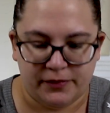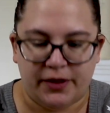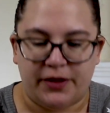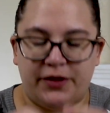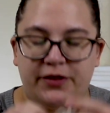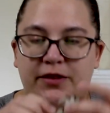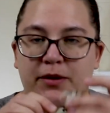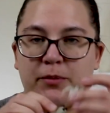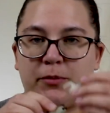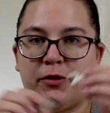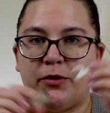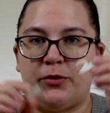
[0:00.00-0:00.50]

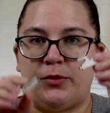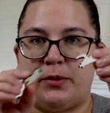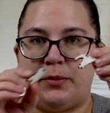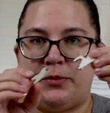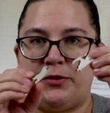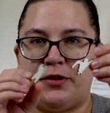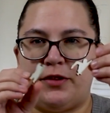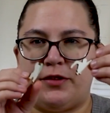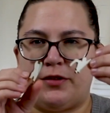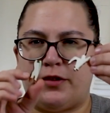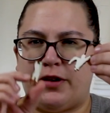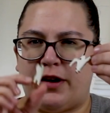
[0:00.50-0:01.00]
Some of the
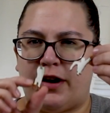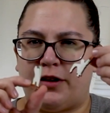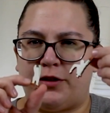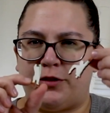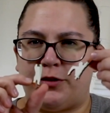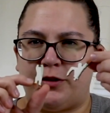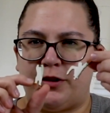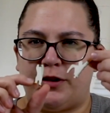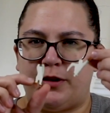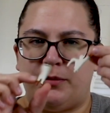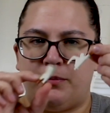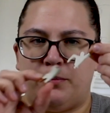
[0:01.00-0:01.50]
whimsies are
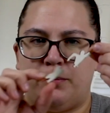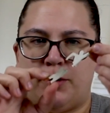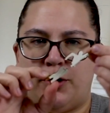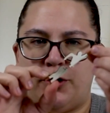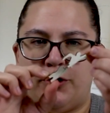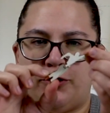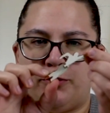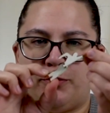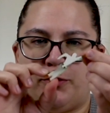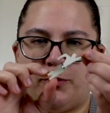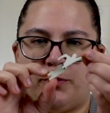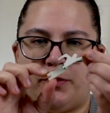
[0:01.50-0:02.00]
actually
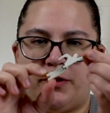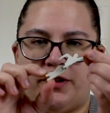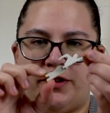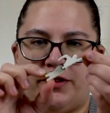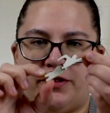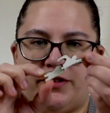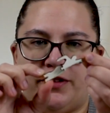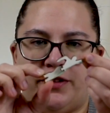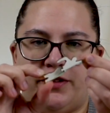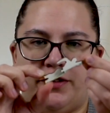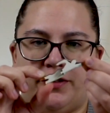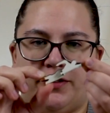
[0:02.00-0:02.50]
multiple
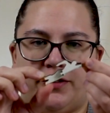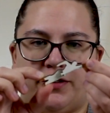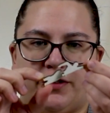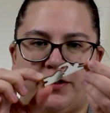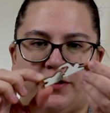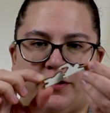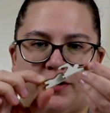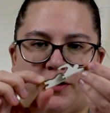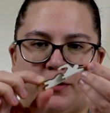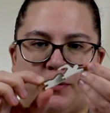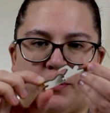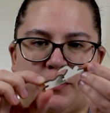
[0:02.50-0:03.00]
pieces. So
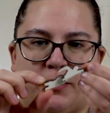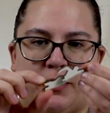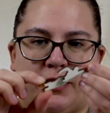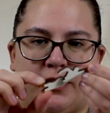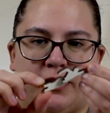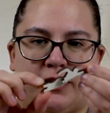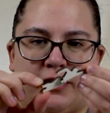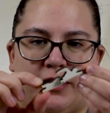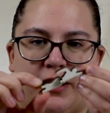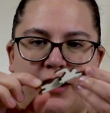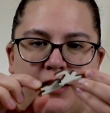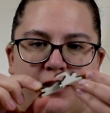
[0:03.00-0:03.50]
this is
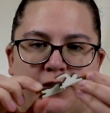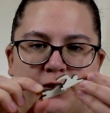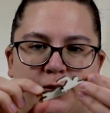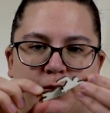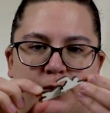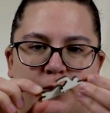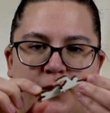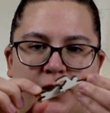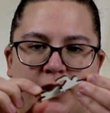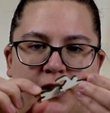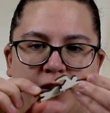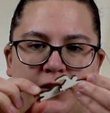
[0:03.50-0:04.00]
a guy
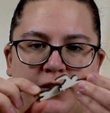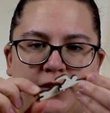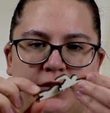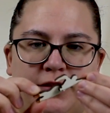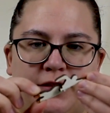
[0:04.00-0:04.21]
swimming.